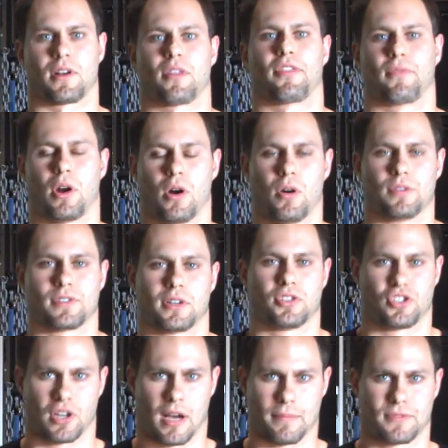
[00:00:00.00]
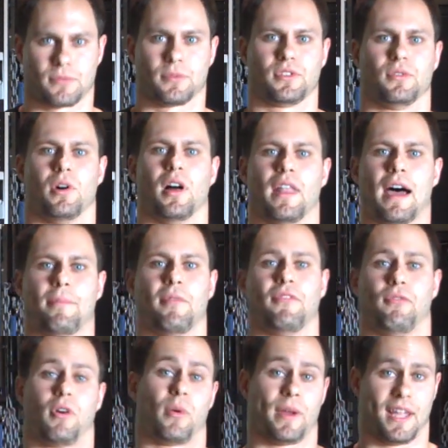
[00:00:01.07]
our throws, our jumps, we'll do all that
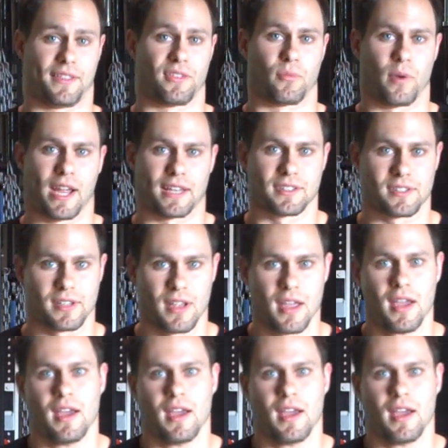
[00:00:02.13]
before we hit the weights.